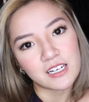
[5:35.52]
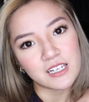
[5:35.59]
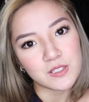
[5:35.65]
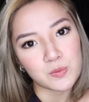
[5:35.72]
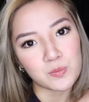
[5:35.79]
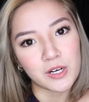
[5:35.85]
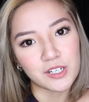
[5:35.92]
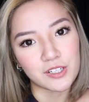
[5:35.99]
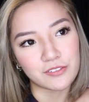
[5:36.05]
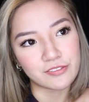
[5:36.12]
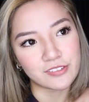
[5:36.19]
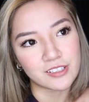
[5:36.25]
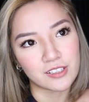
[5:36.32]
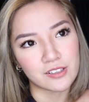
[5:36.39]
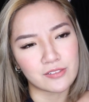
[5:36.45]
that's one of
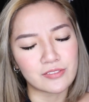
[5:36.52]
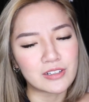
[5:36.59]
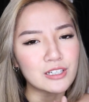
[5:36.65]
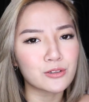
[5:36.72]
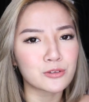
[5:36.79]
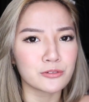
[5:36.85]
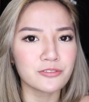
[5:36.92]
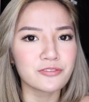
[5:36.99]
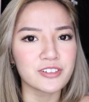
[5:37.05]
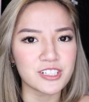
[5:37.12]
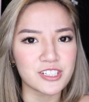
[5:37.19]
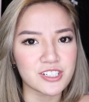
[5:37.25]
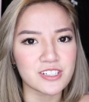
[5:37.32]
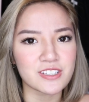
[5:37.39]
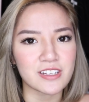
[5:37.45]
the really cool
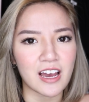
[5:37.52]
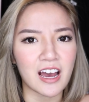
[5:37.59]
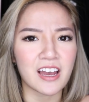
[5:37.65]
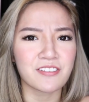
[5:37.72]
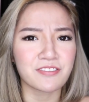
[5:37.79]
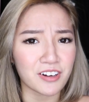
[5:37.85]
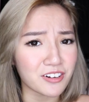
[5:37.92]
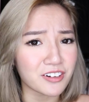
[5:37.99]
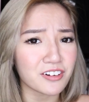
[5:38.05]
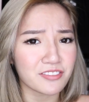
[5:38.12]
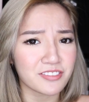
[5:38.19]
features that I found out